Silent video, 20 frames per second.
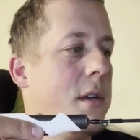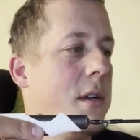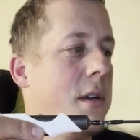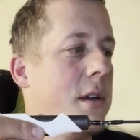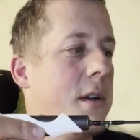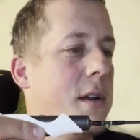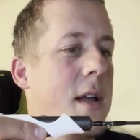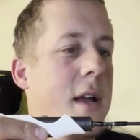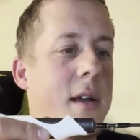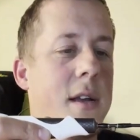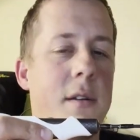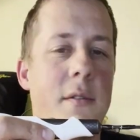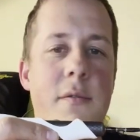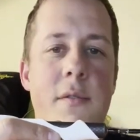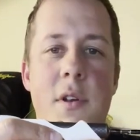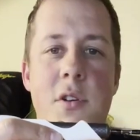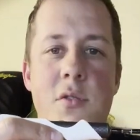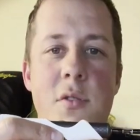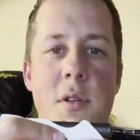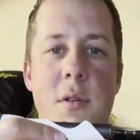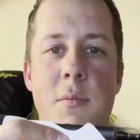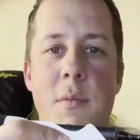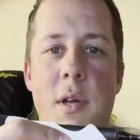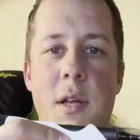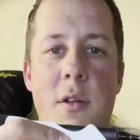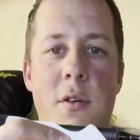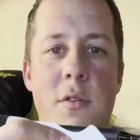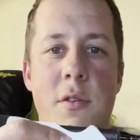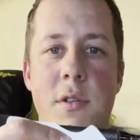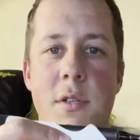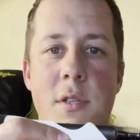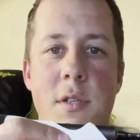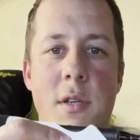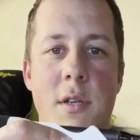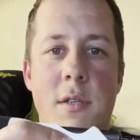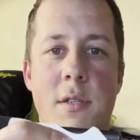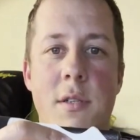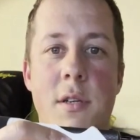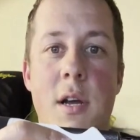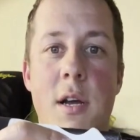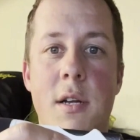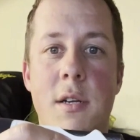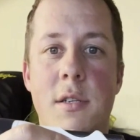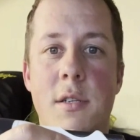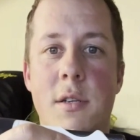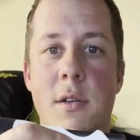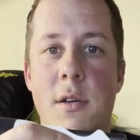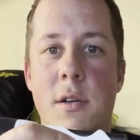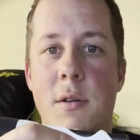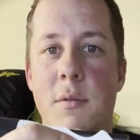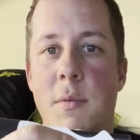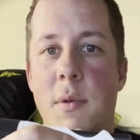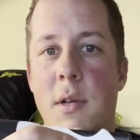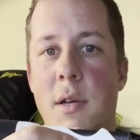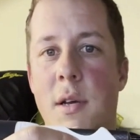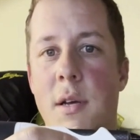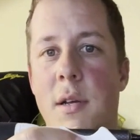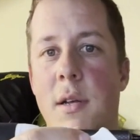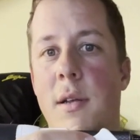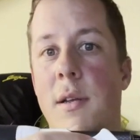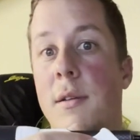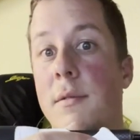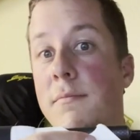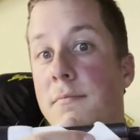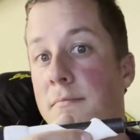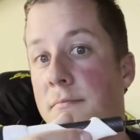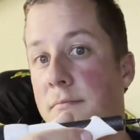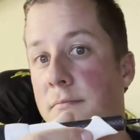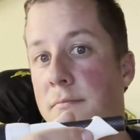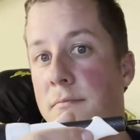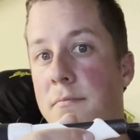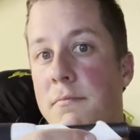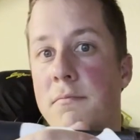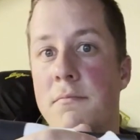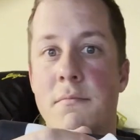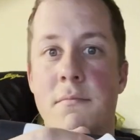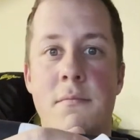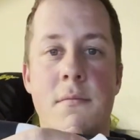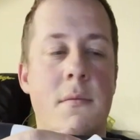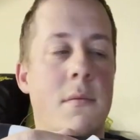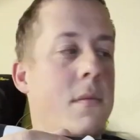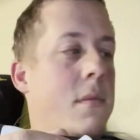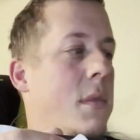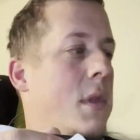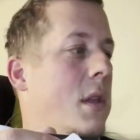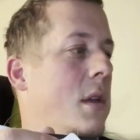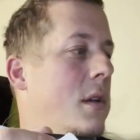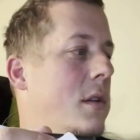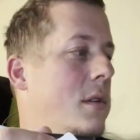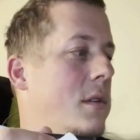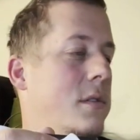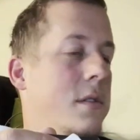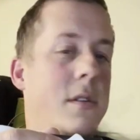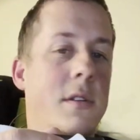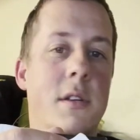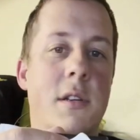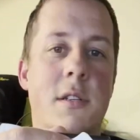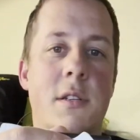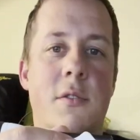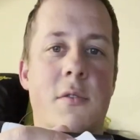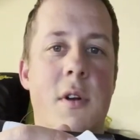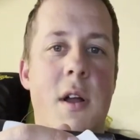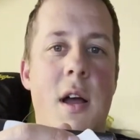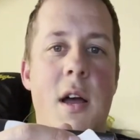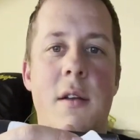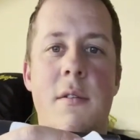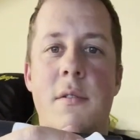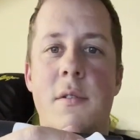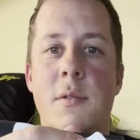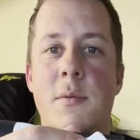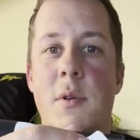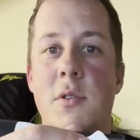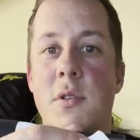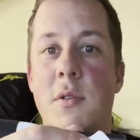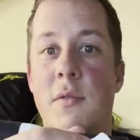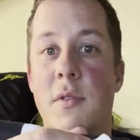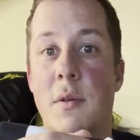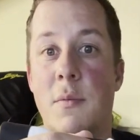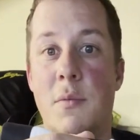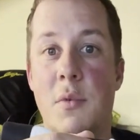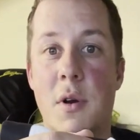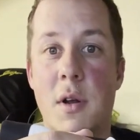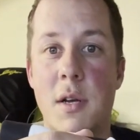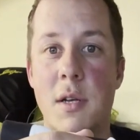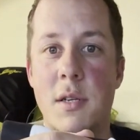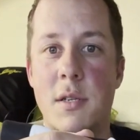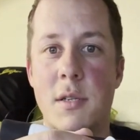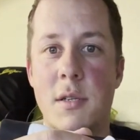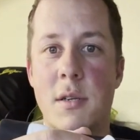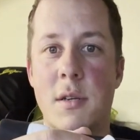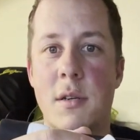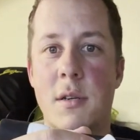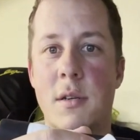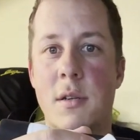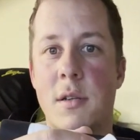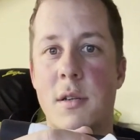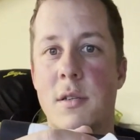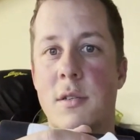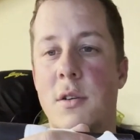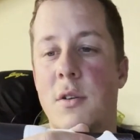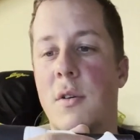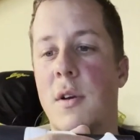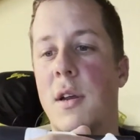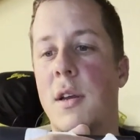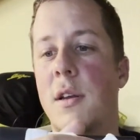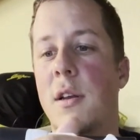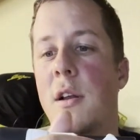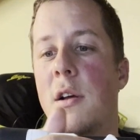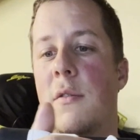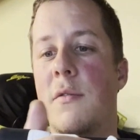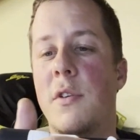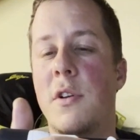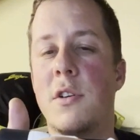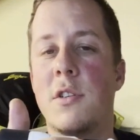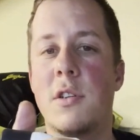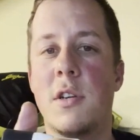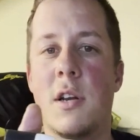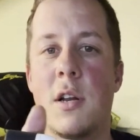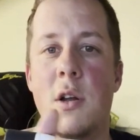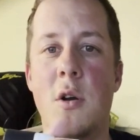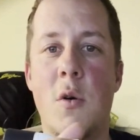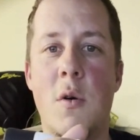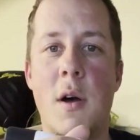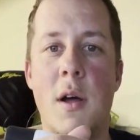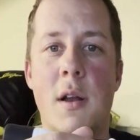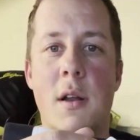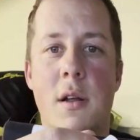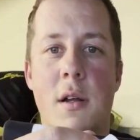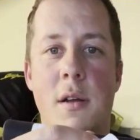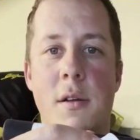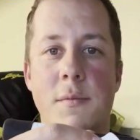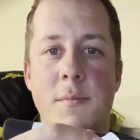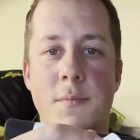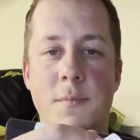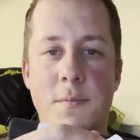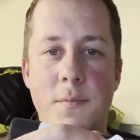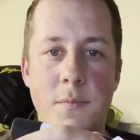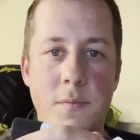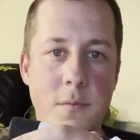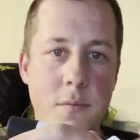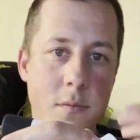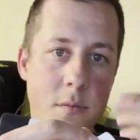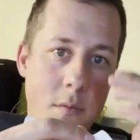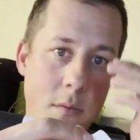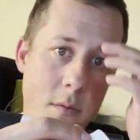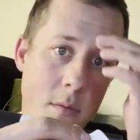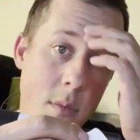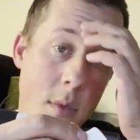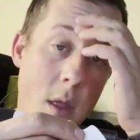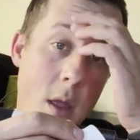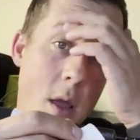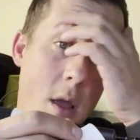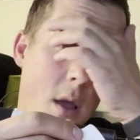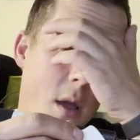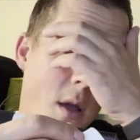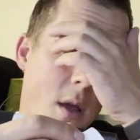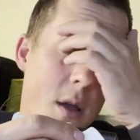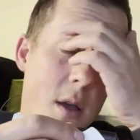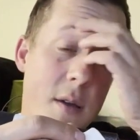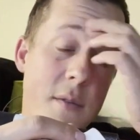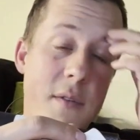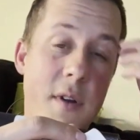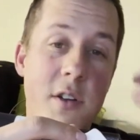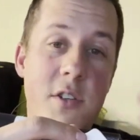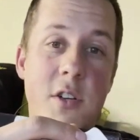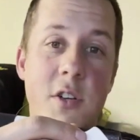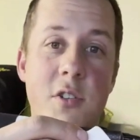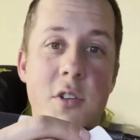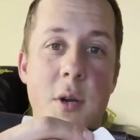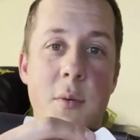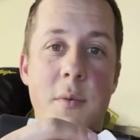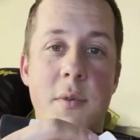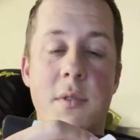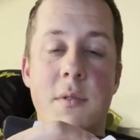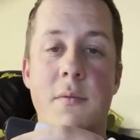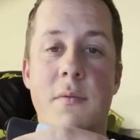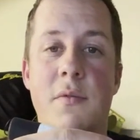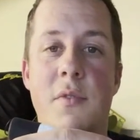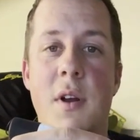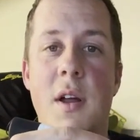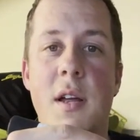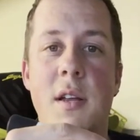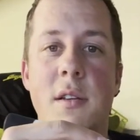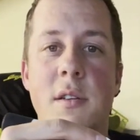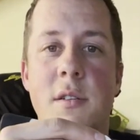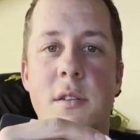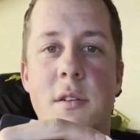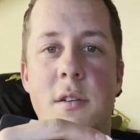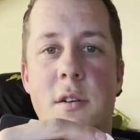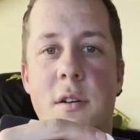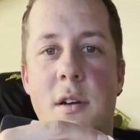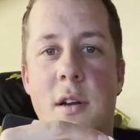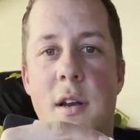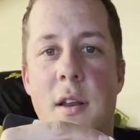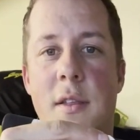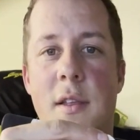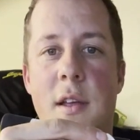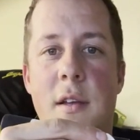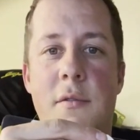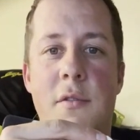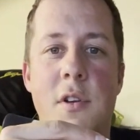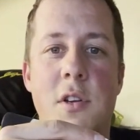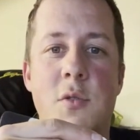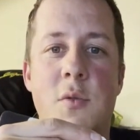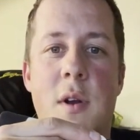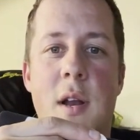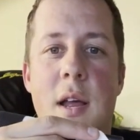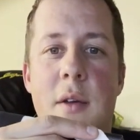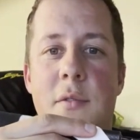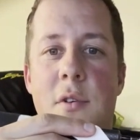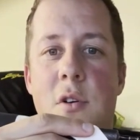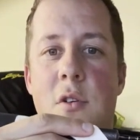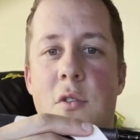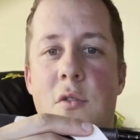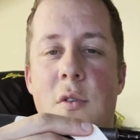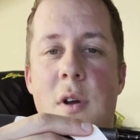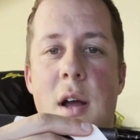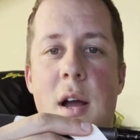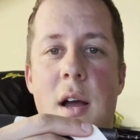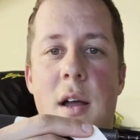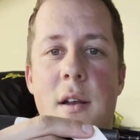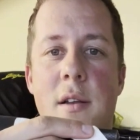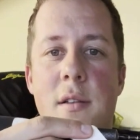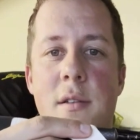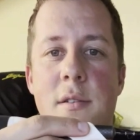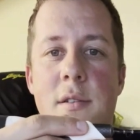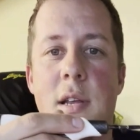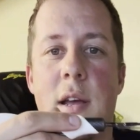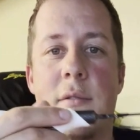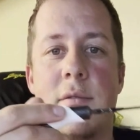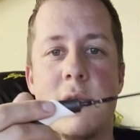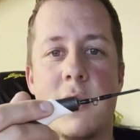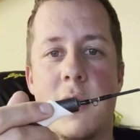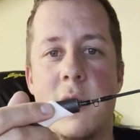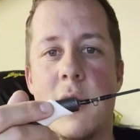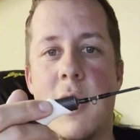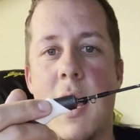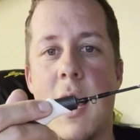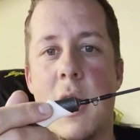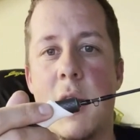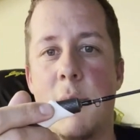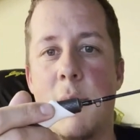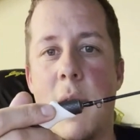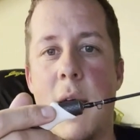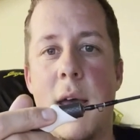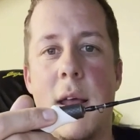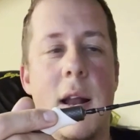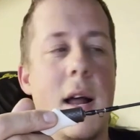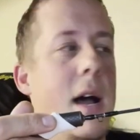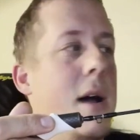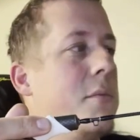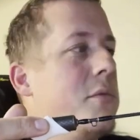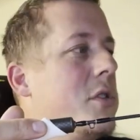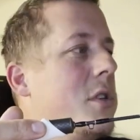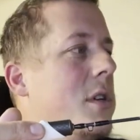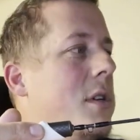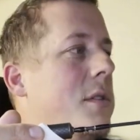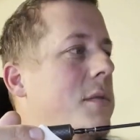you're not gonna fish with it and be like, oh, this thing sucks. You're gonna be like, it's a decent rod, especially for the price. It's great. If you're just gonna go on a fishing trip with some friends or anything, if you just want to have your own rod, definitely not a bad option.